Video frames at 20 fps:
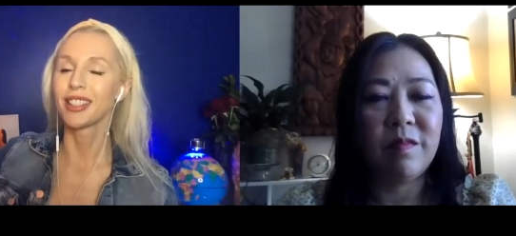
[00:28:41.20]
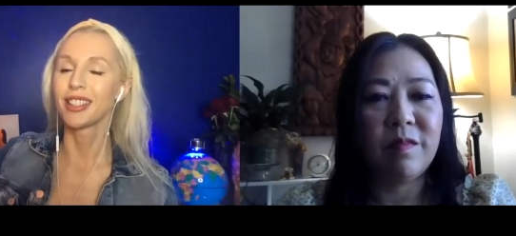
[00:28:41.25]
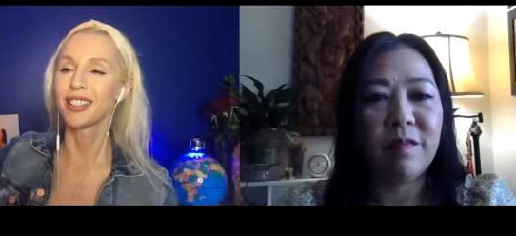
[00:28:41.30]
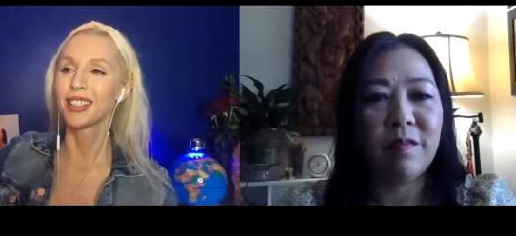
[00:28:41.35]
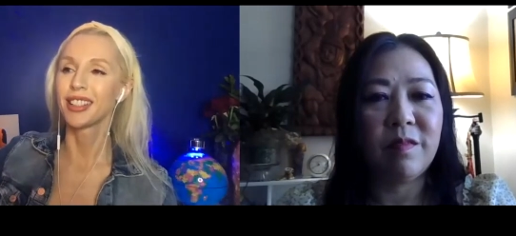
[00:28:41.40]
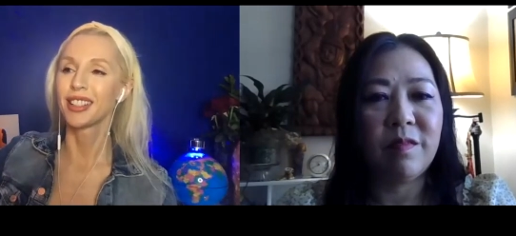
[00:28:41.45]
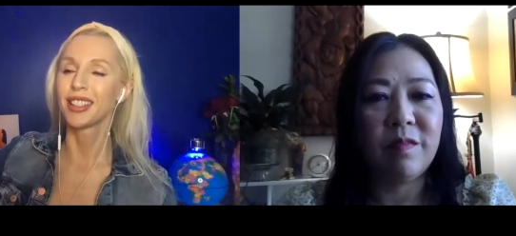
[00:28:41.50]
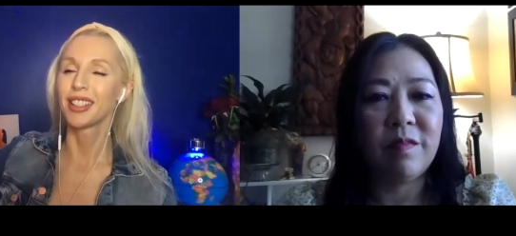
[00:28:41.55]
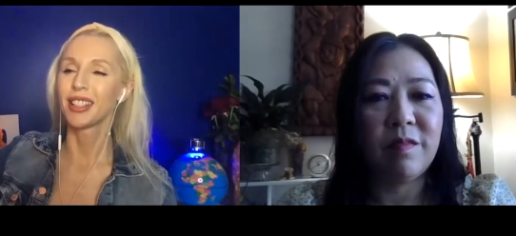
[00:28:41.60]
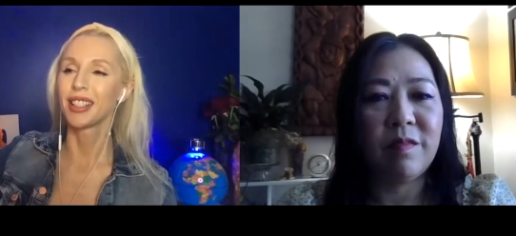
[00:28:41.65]

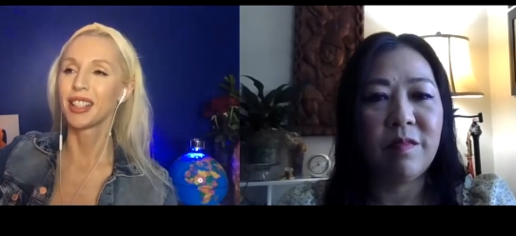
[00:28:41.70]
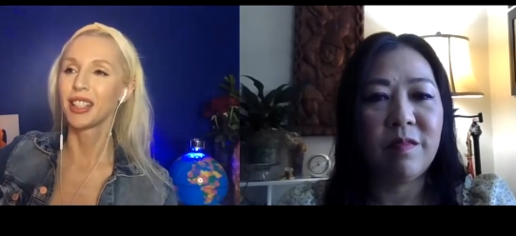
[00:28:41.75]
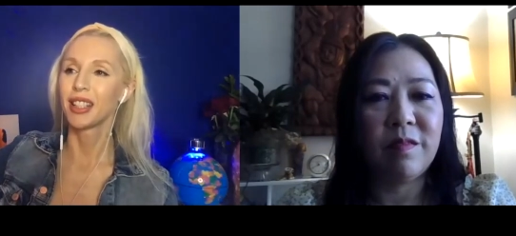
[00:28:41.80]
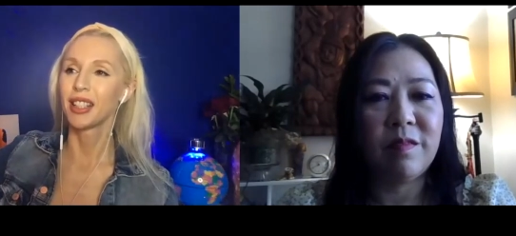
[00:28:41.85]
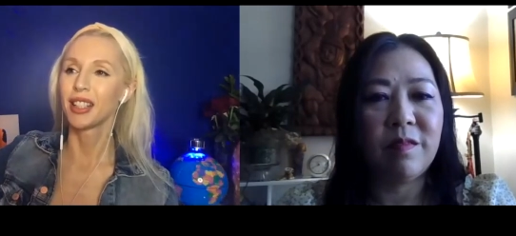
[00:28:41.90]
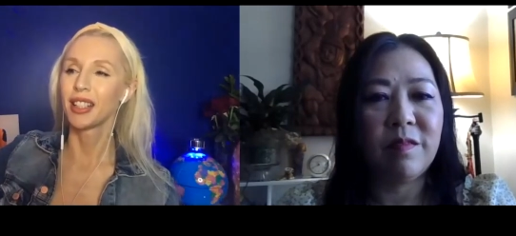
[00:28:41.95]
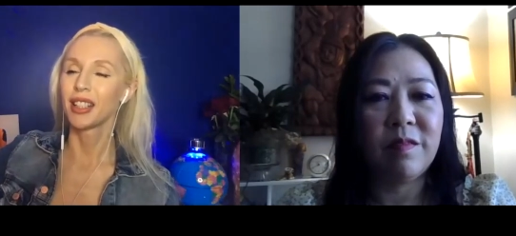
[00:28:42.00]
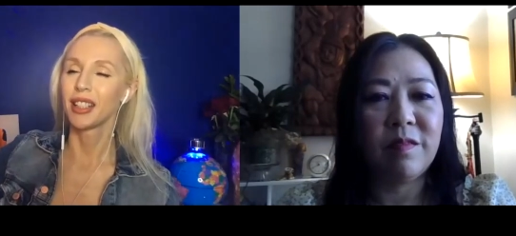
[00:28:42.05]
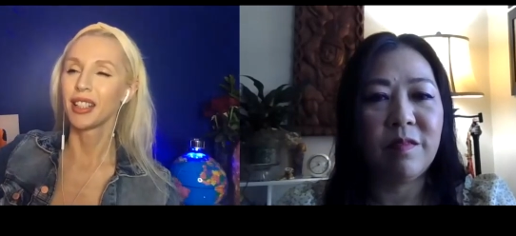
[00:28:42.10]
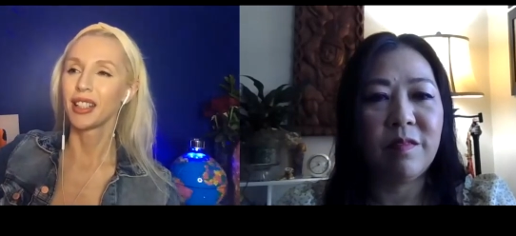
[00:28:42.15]

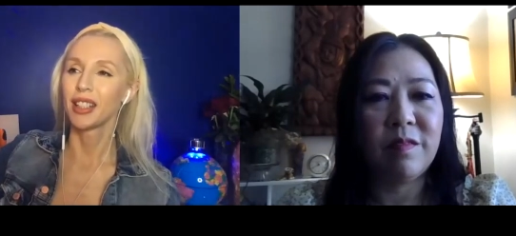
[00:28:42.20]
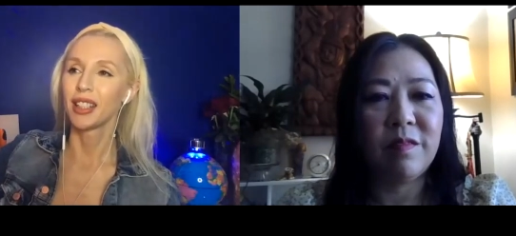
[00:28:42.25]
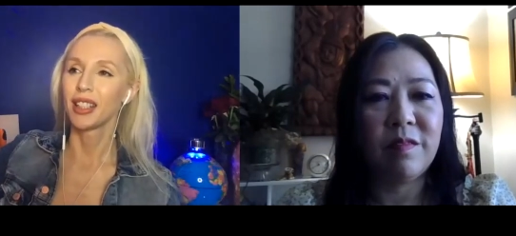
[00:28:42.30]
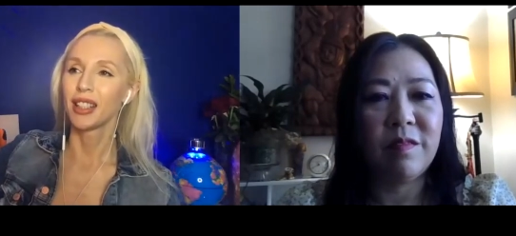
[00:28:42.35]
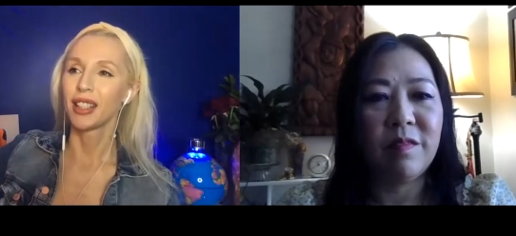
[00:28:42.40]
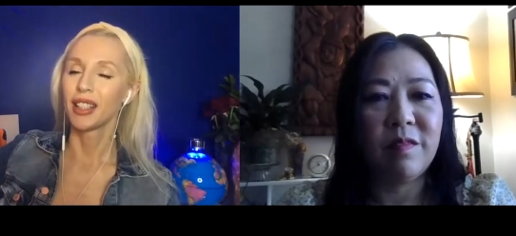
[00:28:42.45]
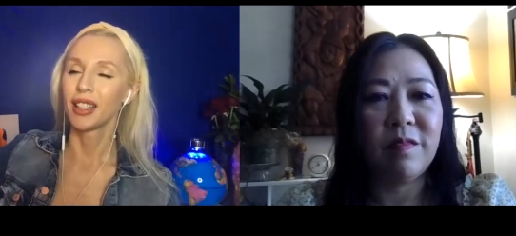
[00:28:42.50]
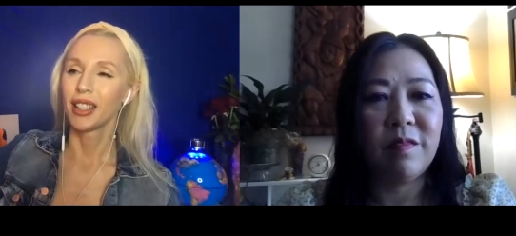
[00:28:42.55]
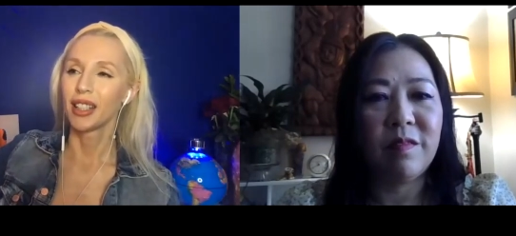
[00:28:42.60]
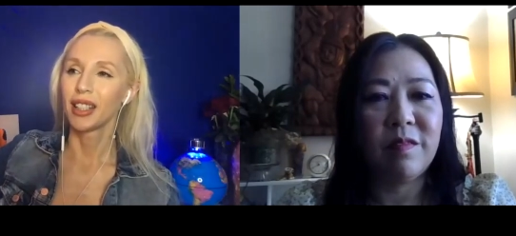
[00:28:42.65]

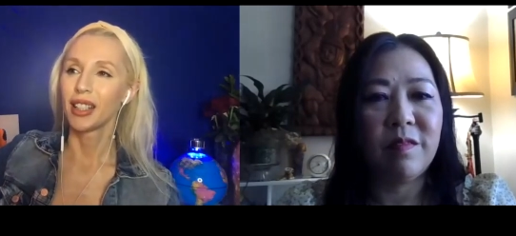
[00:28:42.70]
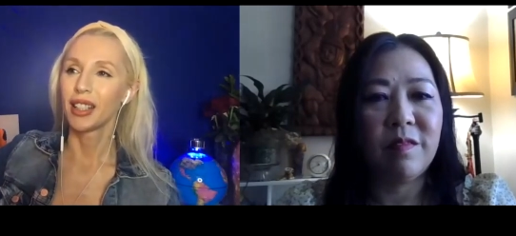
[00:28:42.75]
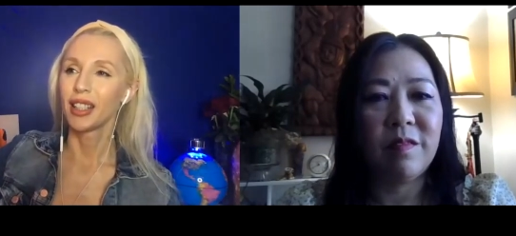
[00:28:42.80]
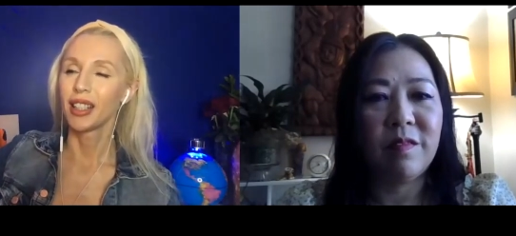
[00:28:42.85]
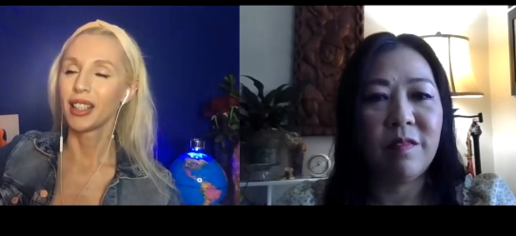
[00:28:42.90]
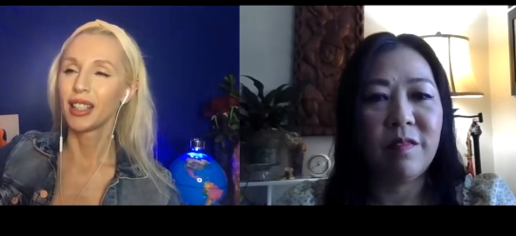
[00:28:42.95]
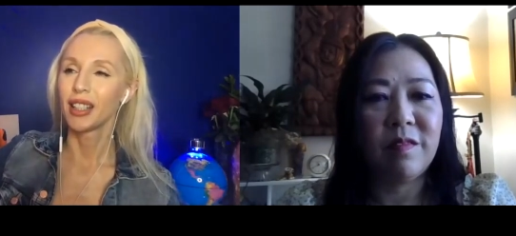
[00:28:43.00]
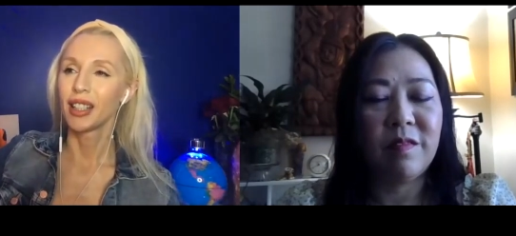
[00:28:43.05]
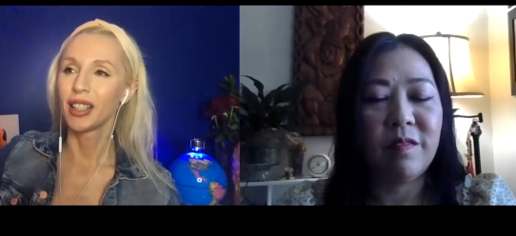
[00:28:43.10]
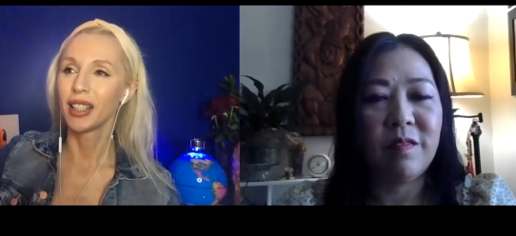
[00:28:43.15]

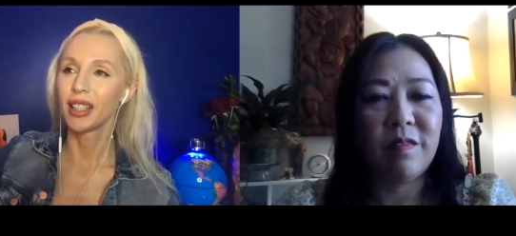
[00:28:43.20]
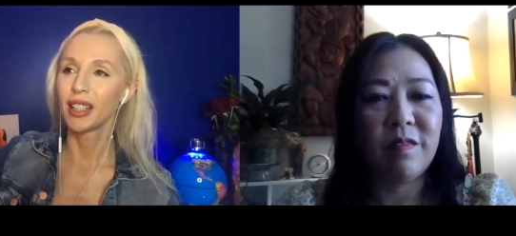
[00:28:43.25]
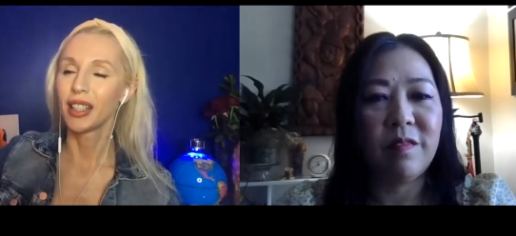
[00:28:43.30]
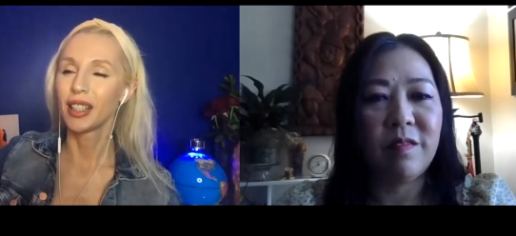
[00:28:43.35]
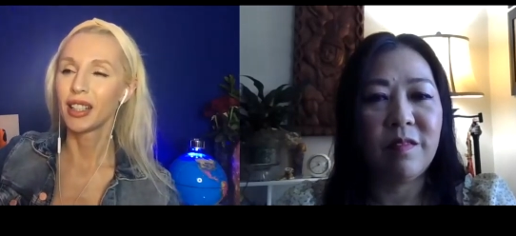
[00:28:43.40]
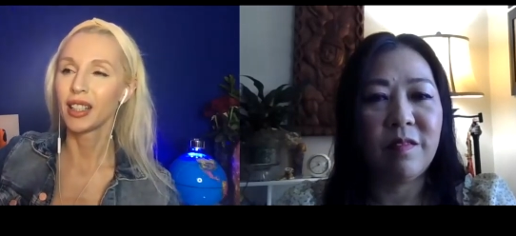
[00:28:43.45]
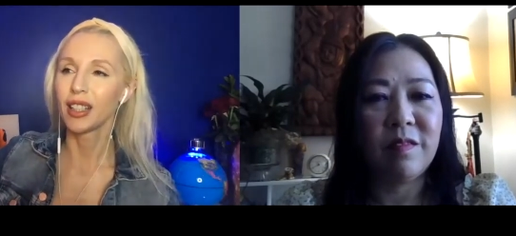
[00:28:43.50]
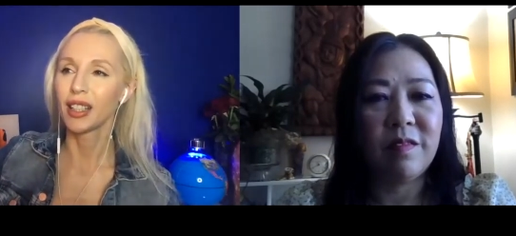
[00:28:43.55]
(silence)